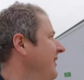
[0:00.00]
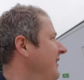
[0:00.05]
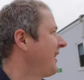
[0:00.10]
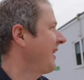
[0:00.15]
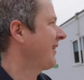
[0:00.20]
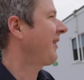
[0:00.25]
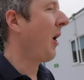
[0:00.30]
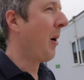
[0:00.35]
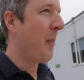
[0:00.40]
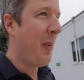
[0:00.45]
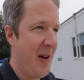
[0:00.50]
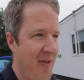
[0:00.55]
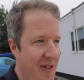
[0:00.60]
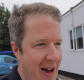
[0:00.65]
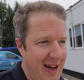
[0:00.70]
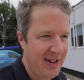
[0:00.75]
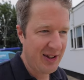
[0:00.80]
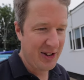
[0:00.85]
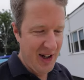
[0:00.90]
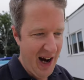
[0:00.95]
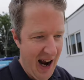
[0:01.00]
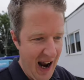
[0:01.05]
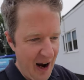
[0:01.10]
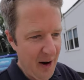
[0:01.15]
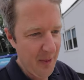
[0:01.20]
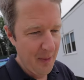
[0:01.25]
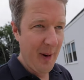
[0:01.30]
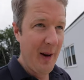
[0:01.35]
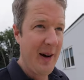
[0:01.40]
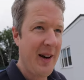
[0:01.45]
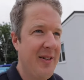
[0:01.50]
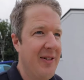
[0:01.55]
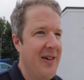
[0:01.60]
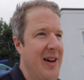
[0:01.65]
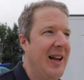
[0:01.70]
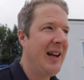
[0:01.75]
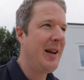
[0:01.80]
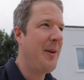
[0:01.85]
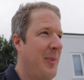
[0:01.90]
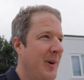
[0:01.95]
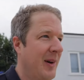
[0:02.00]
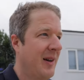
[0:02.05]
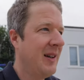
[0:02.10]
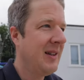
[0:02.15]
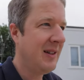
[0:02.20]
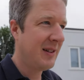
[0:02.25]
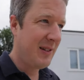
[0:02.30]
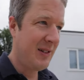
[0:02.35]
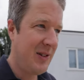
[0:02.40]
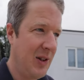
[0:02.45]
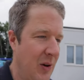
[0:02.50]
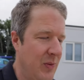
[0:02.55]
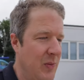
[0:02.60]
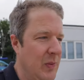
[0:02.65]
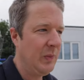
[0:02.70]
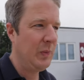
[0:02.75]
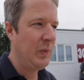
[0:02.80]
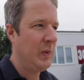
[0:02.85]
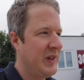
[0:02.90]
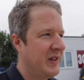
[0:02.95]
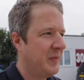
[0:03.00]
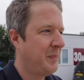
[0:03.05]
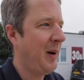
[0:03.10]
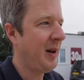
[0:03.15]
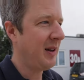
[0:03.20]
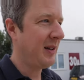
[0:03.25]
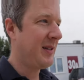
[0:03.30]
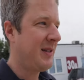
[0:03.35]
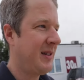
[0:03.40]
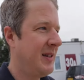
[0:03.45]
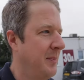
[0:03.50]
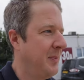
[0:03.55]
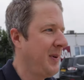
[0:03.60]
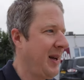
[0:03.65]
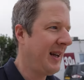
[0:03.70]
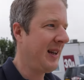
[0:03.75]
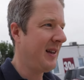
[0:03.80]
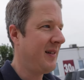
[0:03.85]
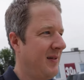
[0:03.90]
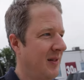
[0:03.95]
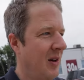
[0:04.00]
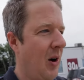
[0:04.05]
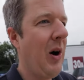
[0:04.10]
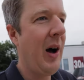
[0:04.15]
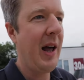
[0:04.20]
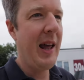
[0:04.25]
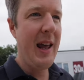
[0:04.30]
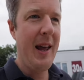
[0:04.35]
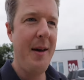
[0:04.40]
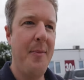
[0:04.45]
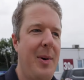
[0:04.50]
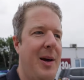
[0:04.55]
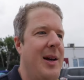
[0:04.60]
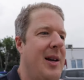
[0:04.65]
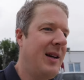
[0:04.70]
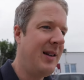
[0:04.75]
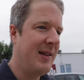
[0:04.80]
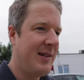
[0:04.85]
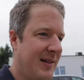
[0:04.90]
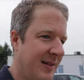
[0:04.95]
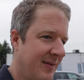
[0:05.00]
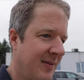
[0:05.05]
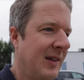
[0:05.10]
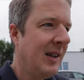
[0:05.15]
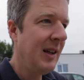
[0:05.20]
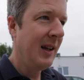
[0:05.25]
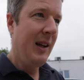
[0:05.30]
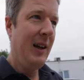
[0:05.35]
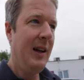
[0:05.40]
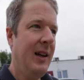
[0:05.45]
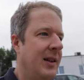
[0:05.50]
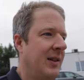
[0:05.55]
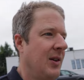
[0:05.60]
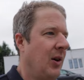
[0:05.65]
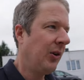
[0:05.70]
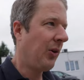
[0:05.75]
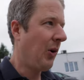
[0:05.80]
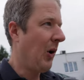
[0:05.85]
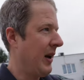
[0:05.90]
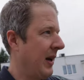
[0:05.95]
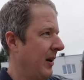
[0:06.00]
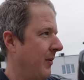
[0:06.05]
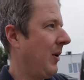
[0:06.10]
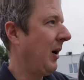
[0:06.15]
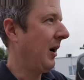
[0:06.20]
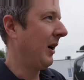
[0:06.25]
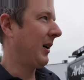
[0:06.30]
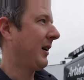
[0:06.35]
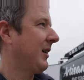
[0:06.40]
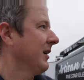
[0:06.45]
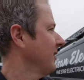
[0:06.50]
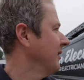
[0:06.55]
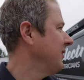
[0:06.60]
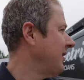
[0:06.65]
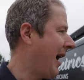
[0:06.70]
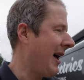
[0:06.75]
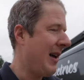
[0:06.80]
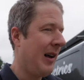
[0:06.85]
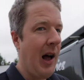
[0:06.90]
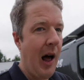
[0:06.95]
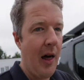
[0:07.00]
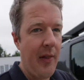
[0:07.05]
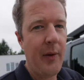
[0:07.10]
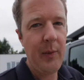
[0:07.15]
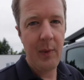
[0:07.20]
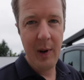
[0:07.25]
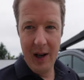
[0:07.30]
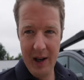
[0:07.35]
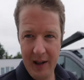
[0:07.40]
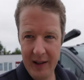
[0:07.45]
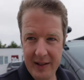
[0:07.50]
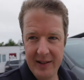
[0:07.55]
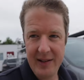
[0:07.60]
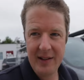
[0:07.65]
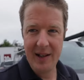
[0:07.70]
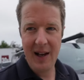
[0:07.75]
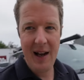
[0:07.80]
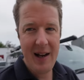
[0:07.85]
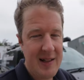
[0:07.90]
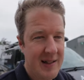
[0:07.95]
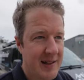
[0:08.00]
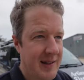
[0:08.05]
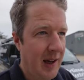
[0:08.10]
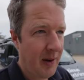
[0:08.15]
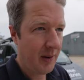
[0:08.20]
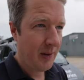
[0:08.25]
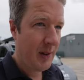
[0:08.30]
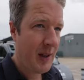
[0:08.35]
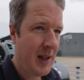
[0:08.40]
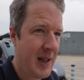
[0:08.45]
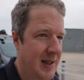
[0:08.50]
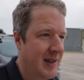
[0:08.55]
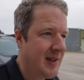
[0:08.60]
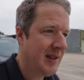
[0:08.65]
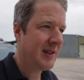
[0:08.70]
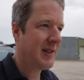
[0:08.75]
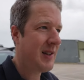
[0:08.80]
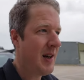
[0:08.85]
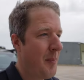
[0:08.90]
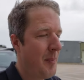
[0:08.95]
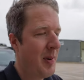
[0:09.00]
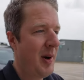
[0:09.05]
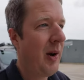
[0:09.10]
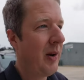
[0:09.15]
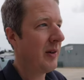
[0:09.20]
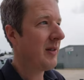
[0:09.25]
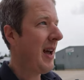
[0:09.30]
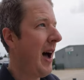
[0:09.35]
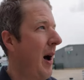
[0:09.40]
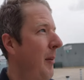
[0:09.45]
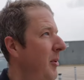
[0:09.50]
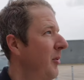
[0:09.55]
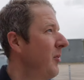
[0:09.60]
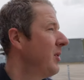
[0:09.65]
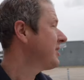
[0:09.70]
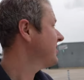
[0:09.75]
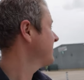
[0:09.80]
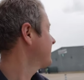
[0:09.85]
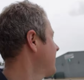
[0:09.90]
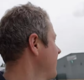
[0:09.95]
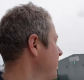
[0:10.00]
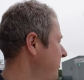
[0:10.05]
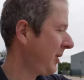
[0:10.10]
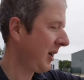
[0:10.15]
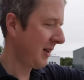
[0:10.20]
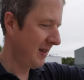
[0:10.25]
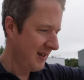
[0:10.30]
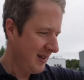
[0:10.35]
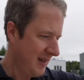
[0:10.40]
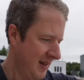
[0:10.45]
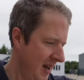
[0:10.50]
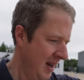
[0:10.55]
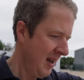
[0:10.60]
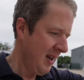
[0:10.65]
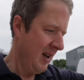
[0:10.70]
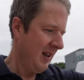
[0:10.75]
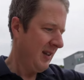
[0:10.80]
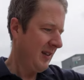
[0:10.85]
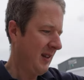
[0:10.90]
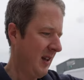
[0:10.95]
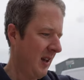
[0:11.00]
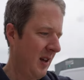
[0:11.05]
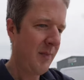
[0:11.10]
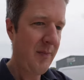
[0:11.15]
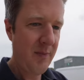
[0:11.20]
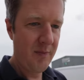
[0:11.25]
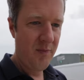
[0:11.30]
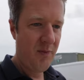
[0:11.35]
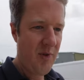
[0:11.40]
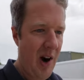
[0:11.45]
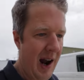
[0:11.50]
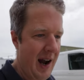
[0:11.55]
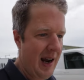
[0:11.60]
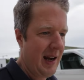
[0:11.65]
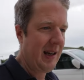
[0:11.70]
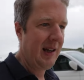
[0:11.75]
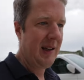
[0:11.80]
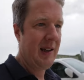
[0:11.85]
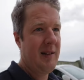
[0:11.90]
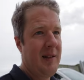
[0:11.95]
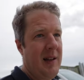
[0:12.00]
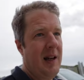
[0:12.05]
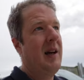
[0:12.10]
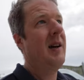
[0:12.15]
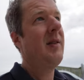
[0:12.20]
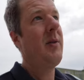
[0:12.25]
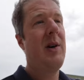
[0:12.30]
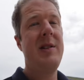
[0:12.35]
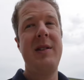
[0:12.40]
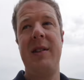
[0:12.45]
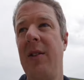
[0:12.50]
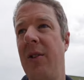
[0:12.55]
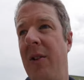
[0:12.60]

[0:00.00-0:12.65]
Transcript: they got a bit of extra help on it really, because John was supposed to be not here, but he's not got any work, other work today, so he's just jumping on to help them, which is good because it's gonna rain, and well, it's